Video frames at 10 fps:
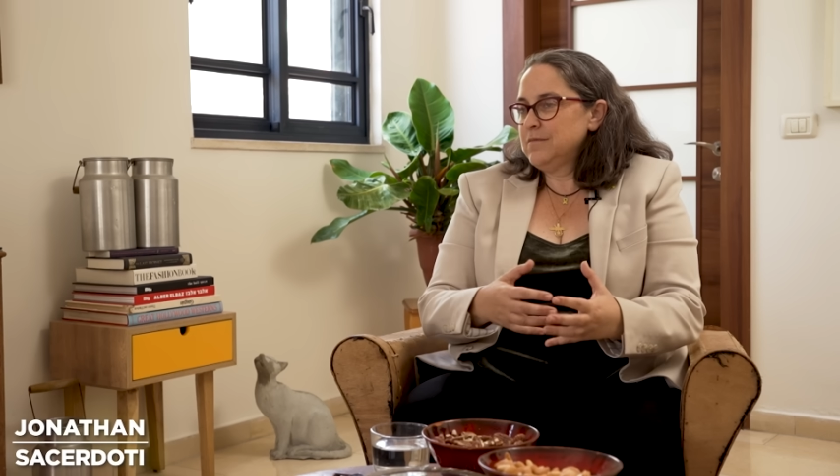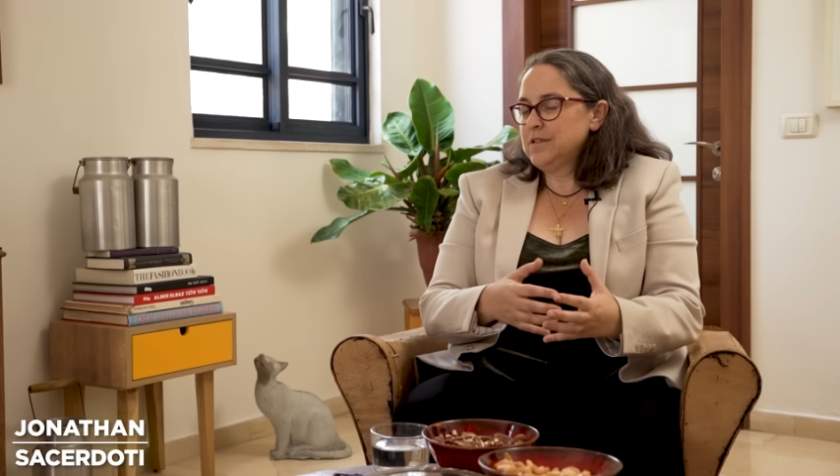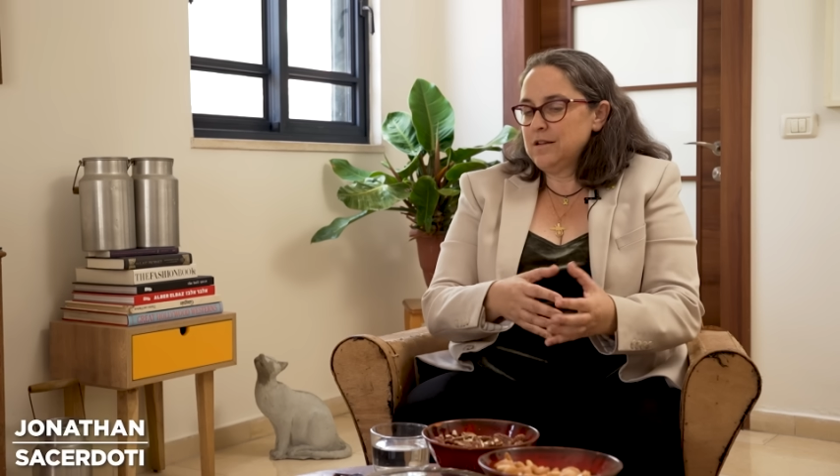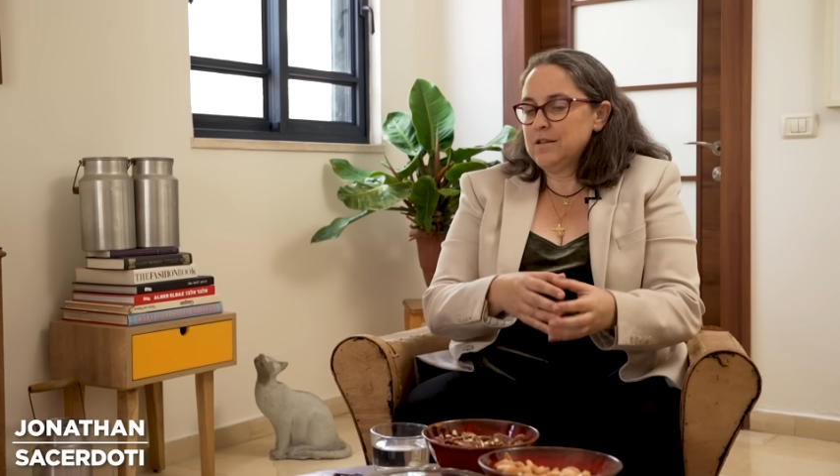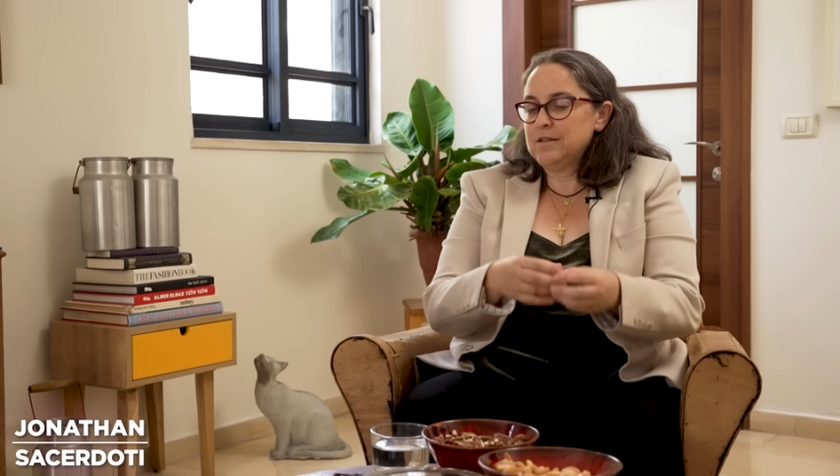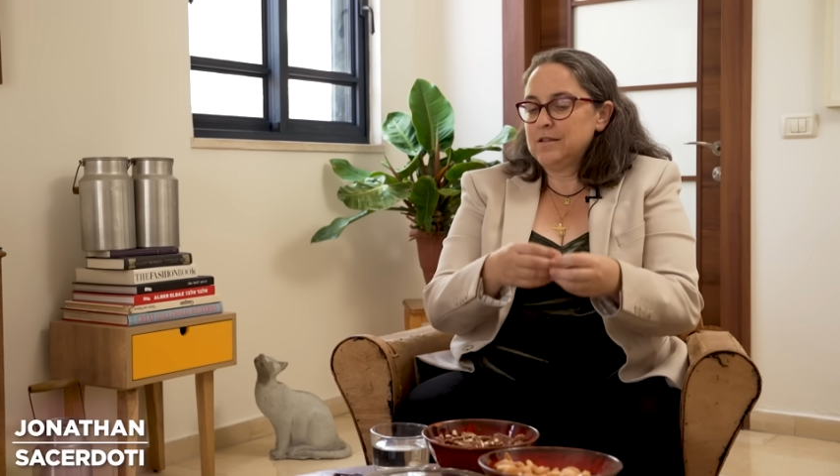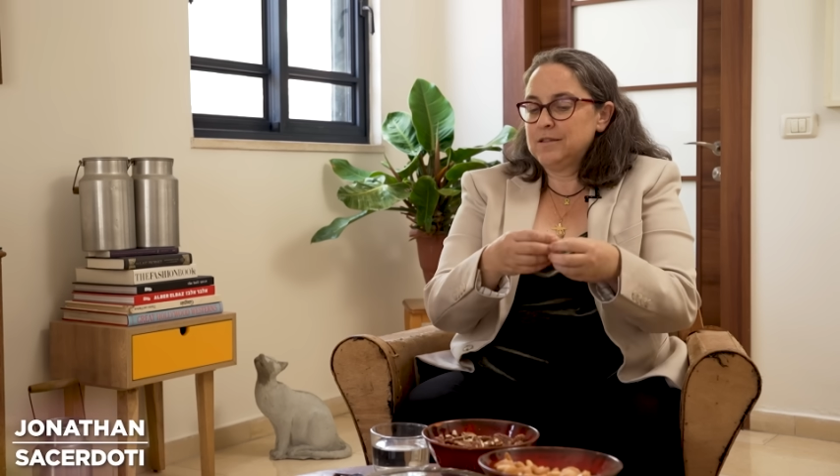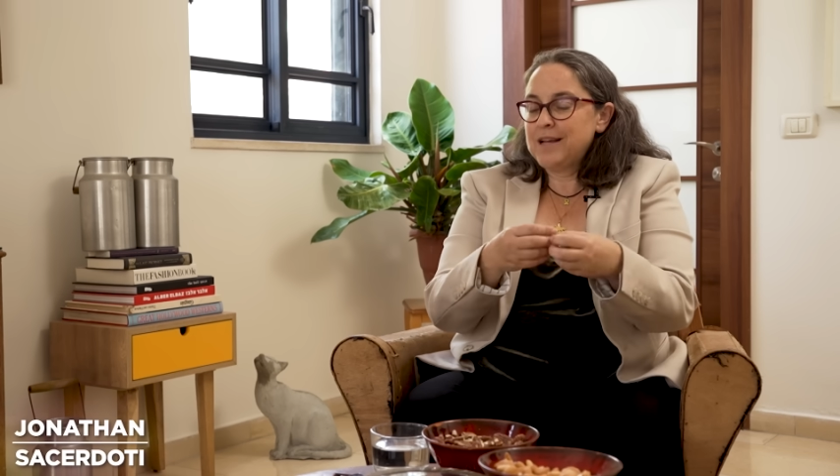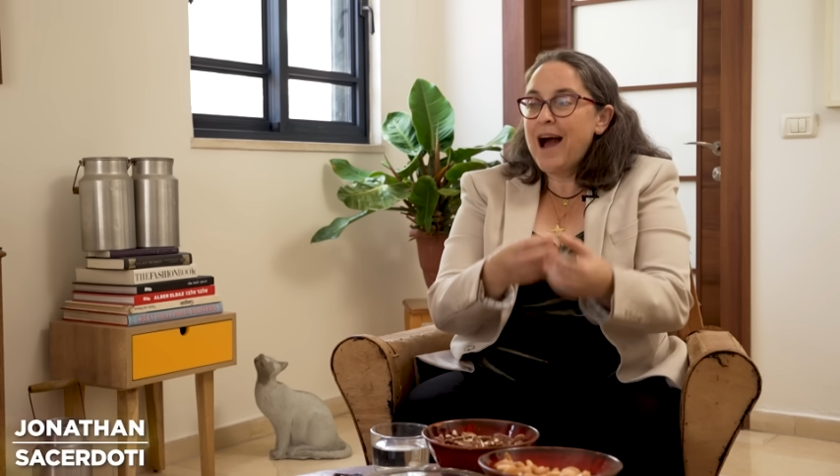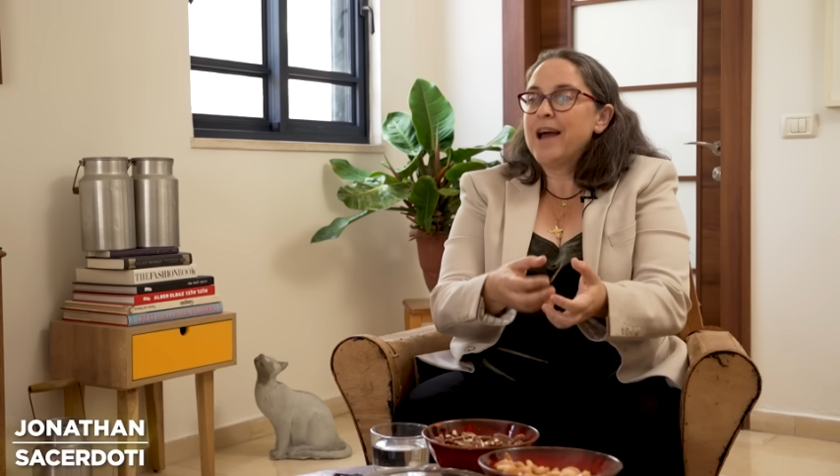that the
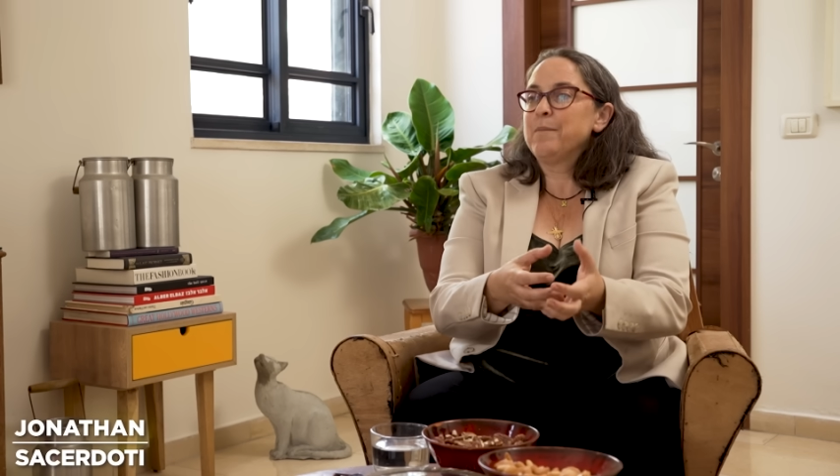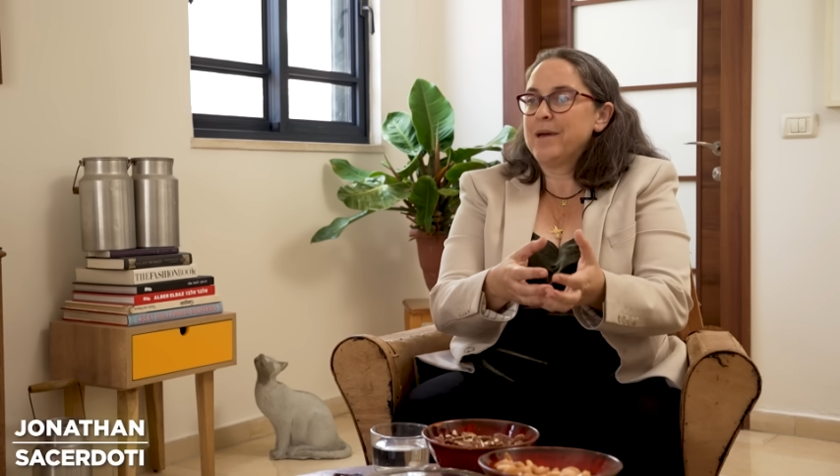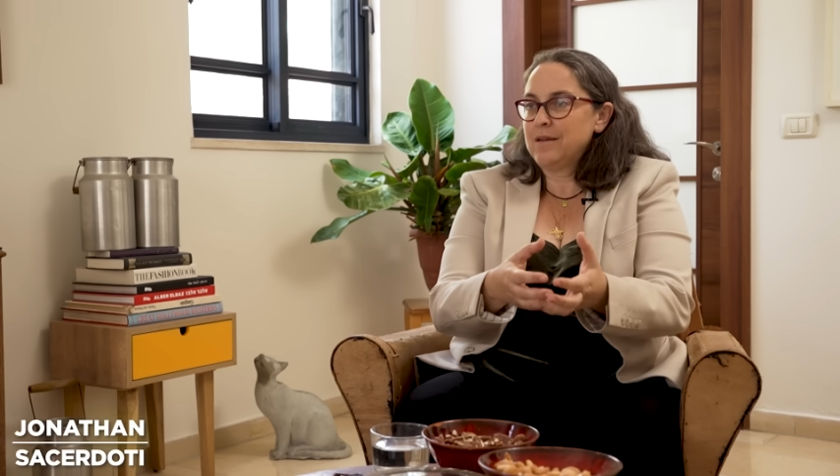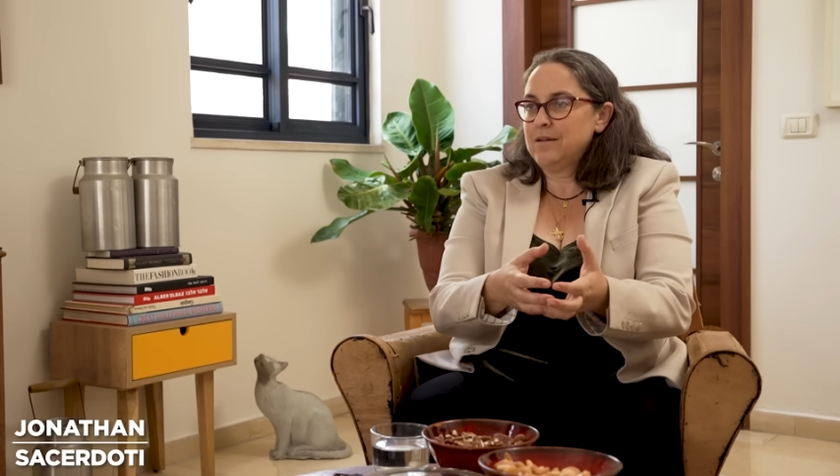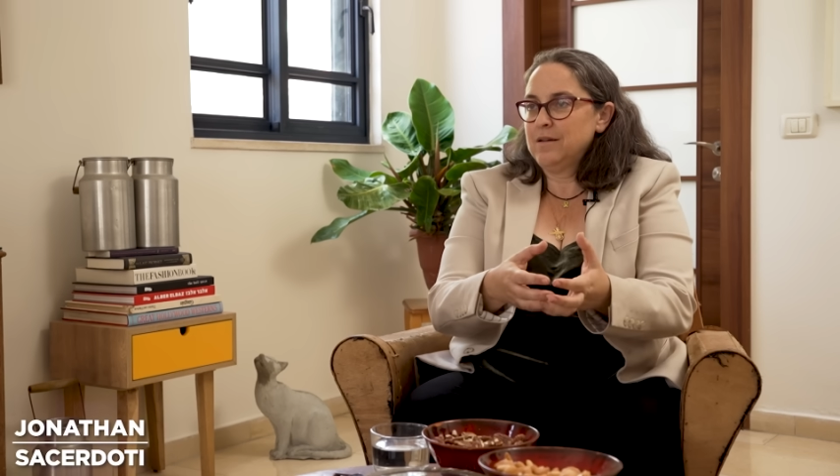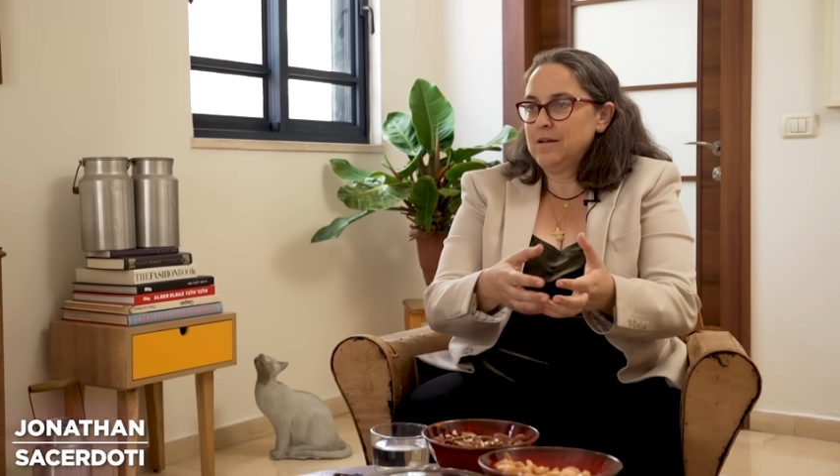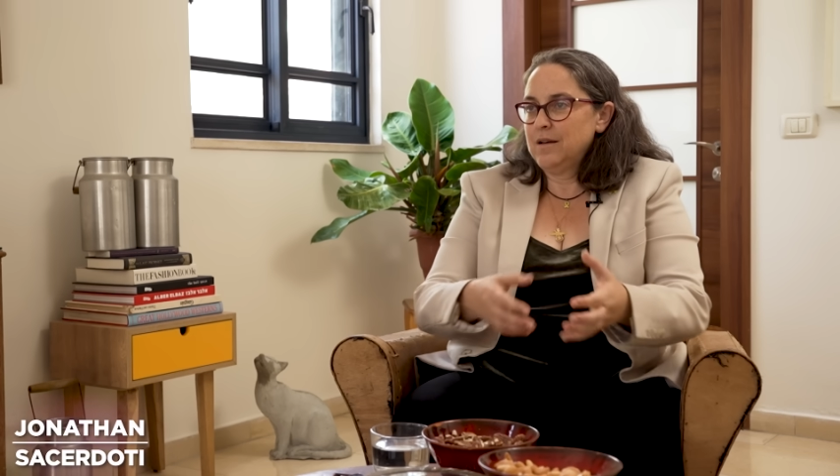timing